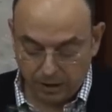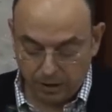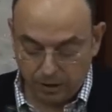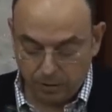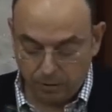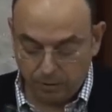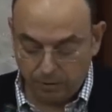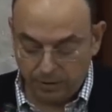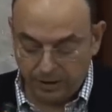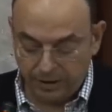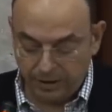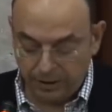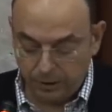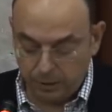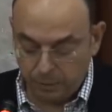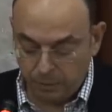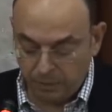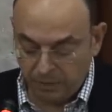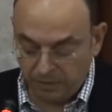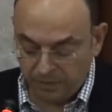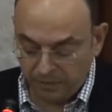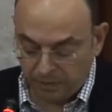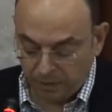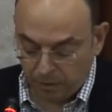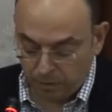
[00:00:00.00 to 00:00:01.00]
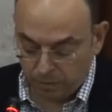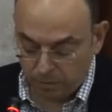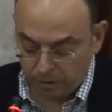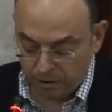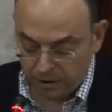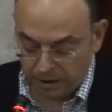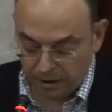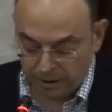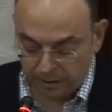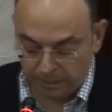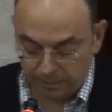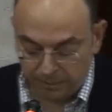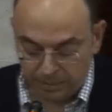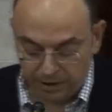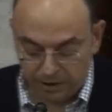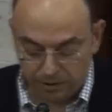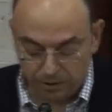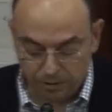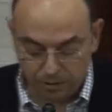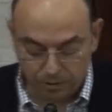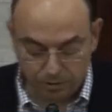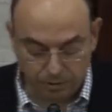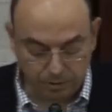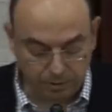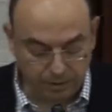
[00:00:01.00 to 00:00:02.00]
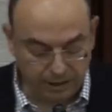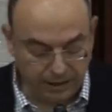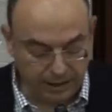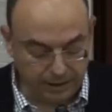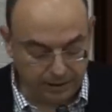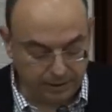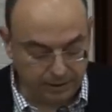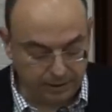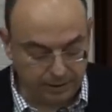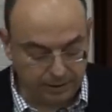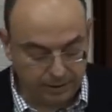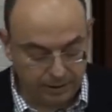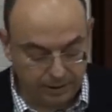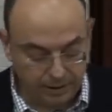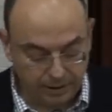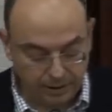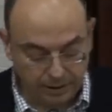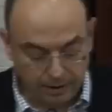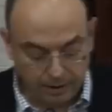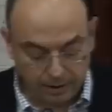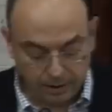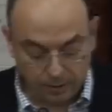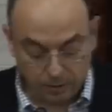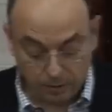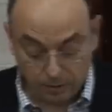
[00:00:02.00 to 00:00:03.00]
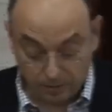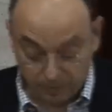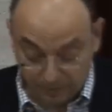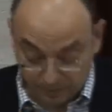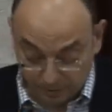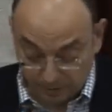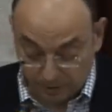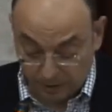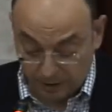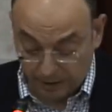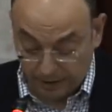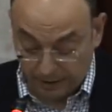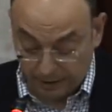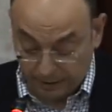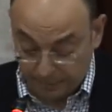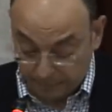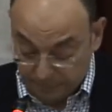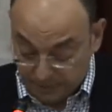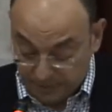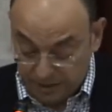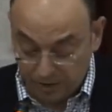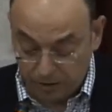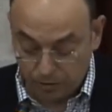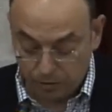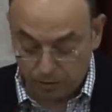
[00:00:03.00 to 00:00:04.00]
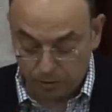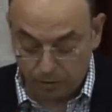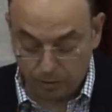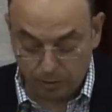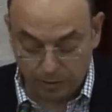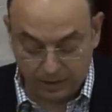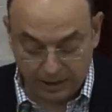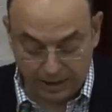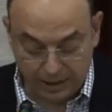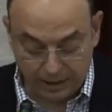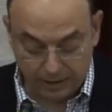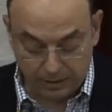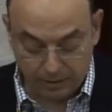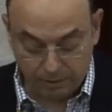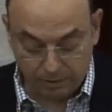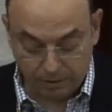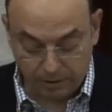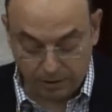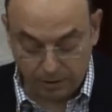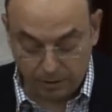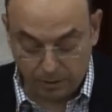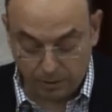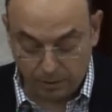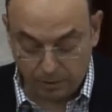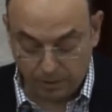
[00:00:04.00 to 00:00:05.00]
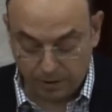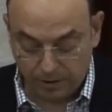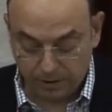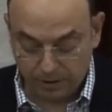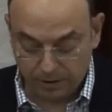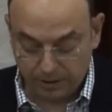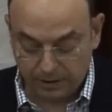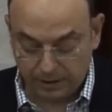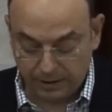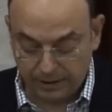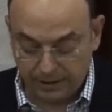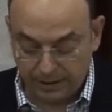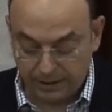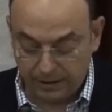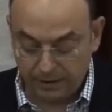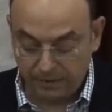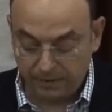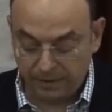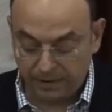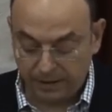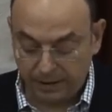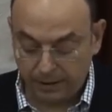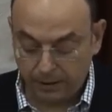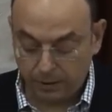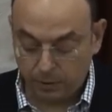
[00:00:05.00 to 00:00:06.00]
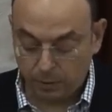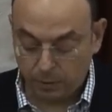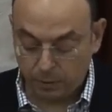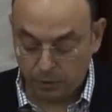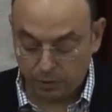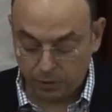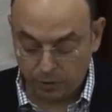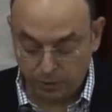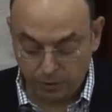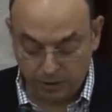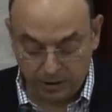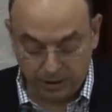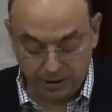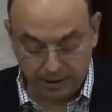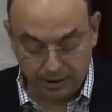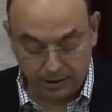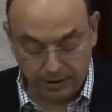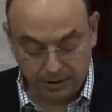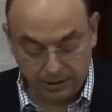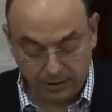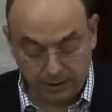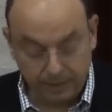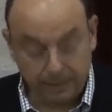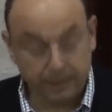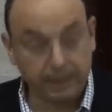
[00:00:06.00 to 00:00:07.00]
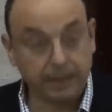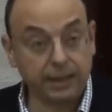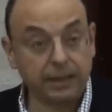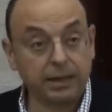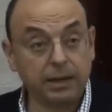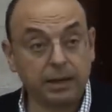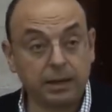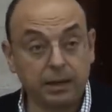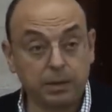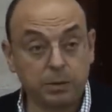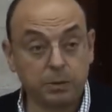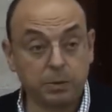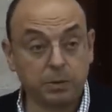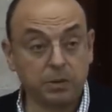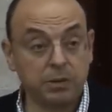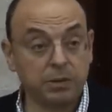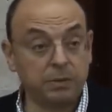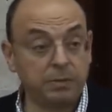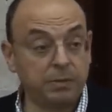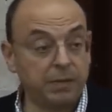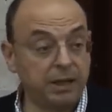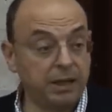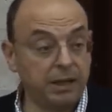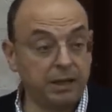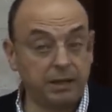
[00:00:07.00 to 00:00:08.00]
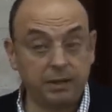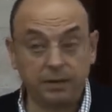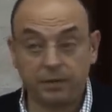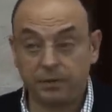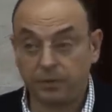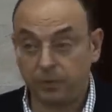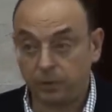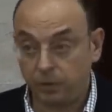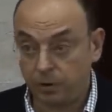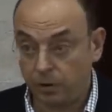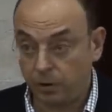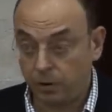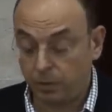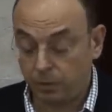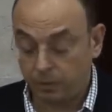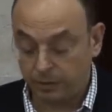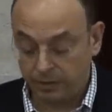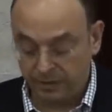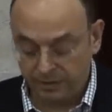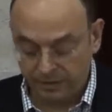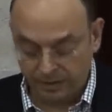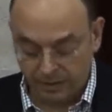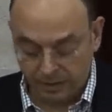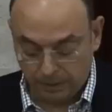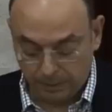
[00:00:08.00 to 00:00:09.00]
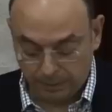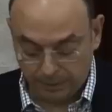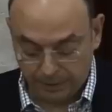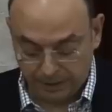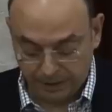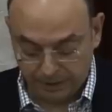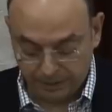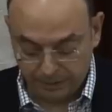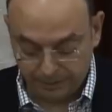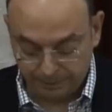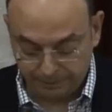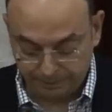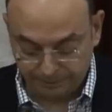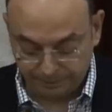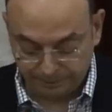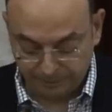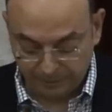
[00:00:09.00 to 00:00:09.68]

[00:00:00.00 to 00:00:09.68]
You will need to be focused and ambitious to get where you want, identifying opportunities and taking responsibility for your own development.